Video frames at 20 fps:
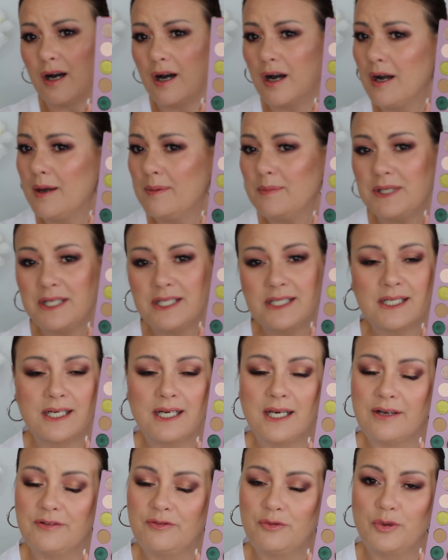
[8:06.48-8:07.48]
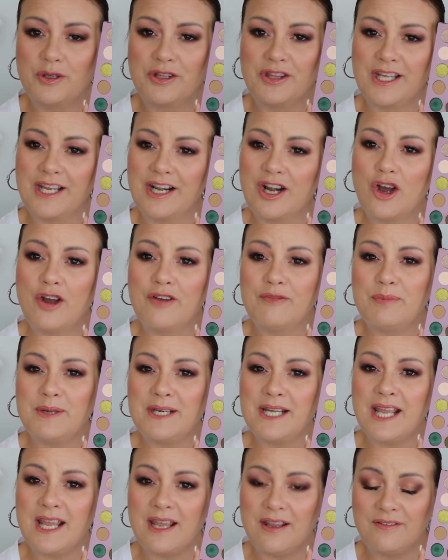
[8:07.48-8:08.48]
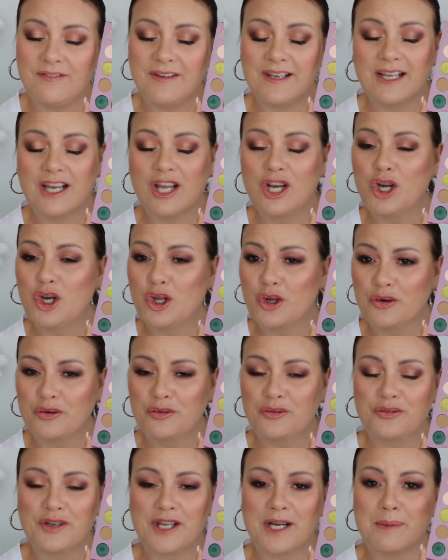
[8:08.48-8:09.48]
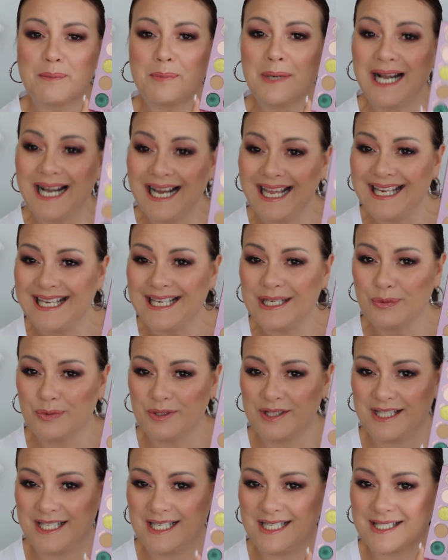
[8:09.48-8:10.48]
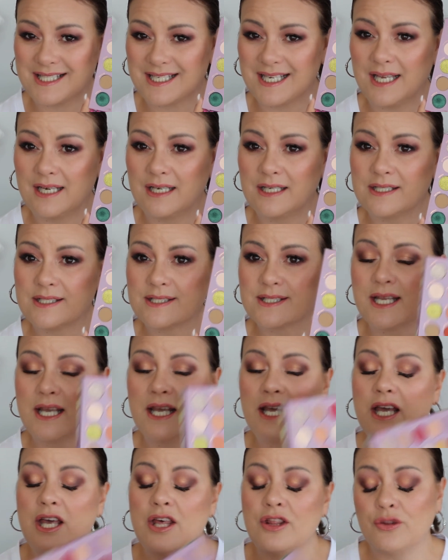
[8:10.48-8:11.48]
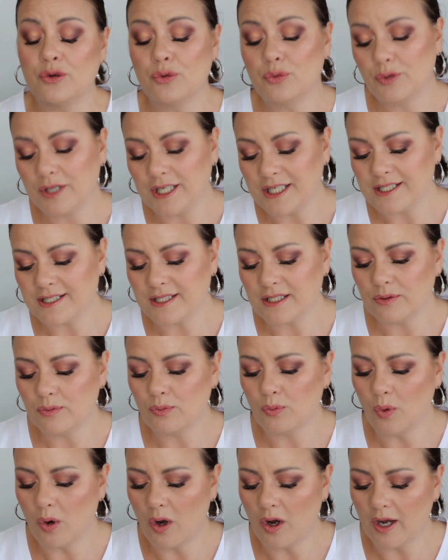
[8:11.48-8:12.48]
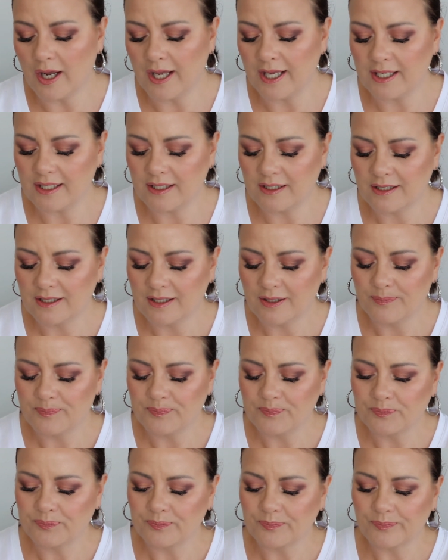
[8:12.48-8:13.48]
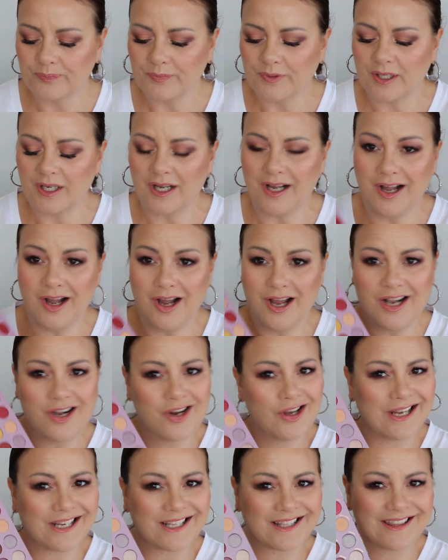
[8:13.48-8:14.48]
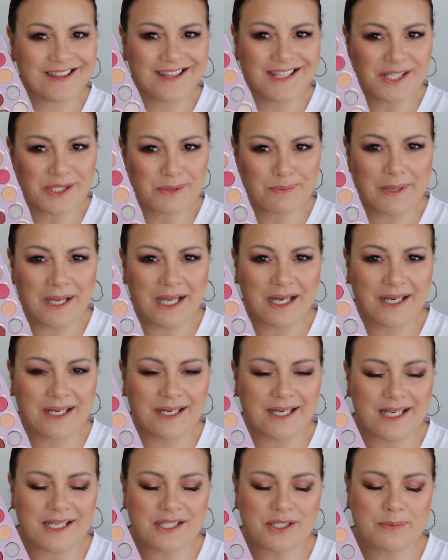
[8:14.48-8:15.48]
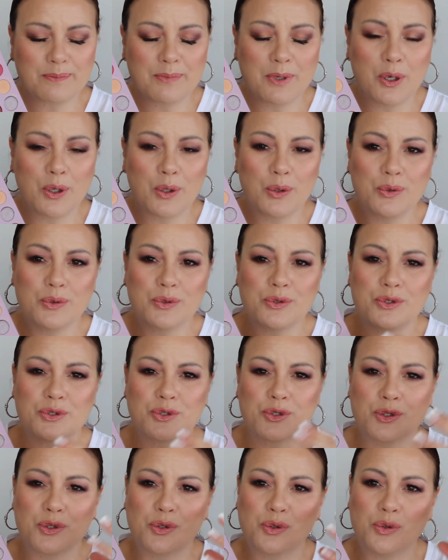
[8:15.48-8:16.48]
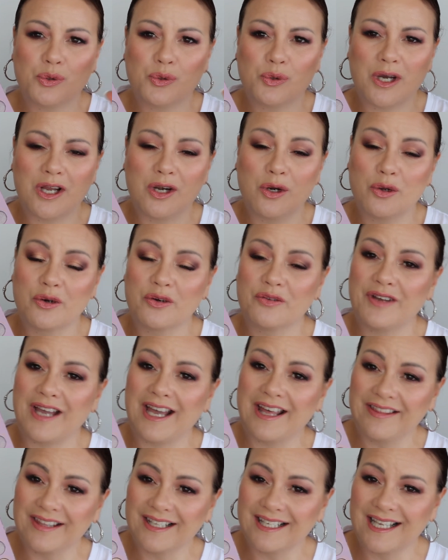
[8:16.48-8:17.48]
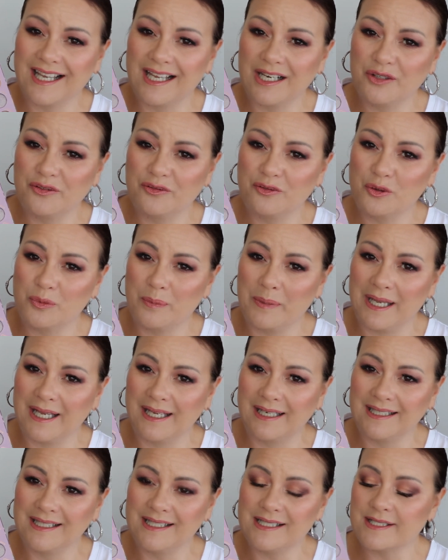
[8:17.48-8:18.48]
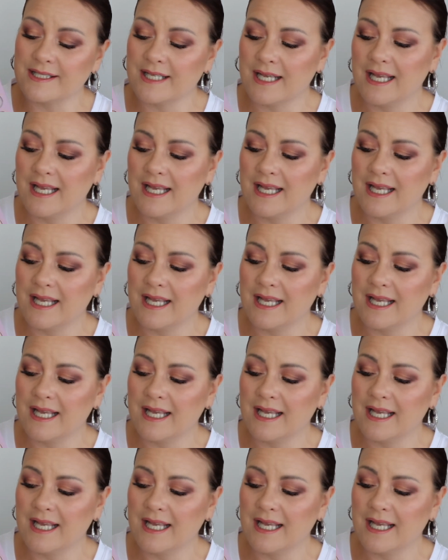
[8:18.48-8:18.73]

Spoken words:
I'm in love with it, and I've been having a lot of fun playing with these colours. The reason why I like this palette as opposed to a lot of other colourful palettes